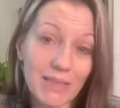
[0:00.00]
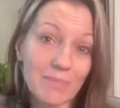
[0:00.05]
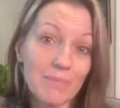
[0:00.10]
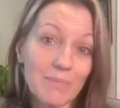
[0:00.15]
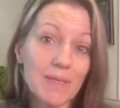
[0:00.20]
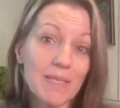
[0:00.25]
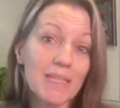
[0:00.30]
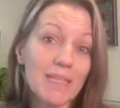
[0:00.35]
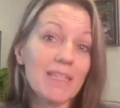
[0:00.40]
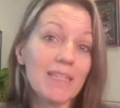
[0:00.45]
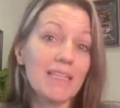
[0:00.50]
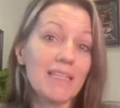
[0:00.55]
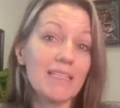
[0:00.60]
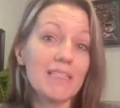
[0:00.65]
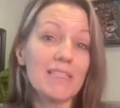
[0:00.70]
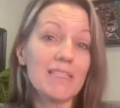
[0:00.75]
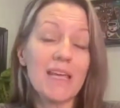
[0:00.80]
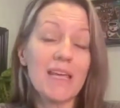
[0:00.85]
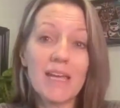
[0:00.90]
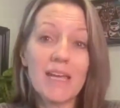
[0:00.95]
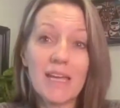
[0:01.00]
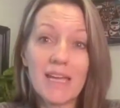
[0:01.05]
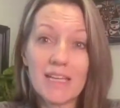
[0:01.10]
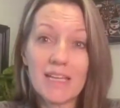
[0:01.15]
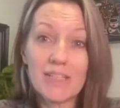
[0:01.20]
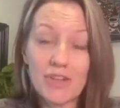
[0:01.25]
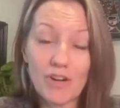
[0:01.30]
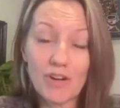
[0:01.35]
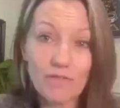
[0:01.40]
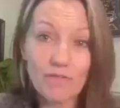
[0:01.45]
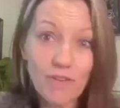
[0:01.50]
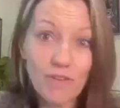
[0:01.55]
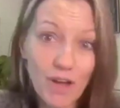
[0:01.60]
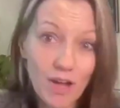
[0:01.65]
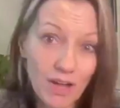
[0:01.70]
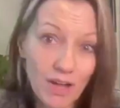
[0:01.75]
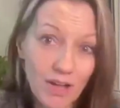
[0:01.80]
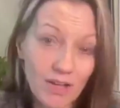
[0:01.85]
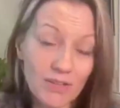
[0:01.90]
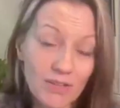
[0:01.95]
The myth is it's our
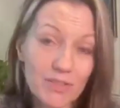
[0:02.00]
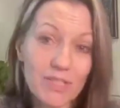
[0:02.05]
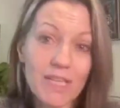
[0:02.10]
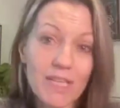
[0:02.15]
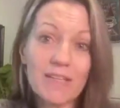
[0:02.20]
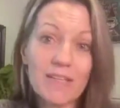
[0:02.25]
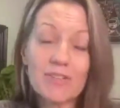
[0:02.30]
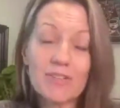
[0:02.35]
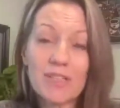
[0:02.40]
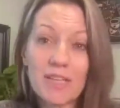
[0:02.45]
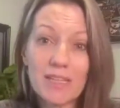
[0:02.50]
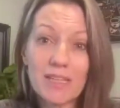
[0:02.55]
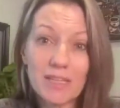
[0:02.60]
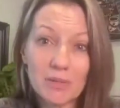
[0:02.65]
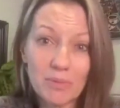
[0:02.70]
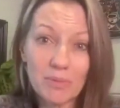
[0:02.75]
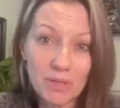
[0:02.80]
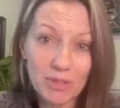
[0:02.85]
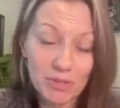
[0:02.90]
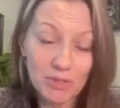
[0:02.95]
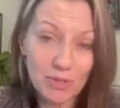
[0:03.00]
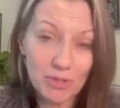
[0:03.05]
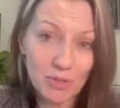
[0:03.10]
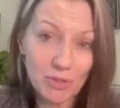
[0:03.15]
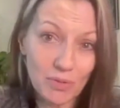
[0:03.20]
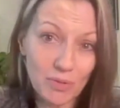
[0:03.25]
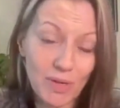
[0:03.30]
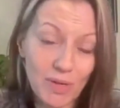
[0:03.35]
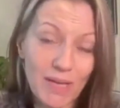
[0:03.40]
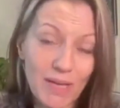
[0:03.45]
fault and there's nothing we can do.